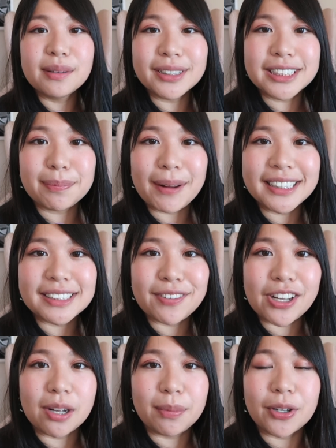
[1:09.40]
Limited supplies
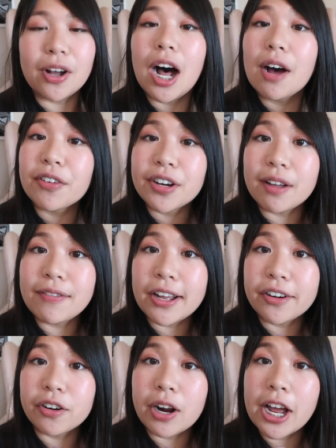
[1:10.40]
available. Offer not
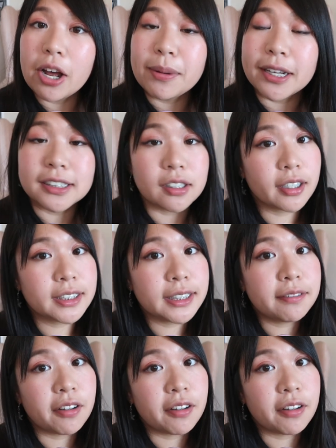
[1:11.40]
valid in Ohio because honestly,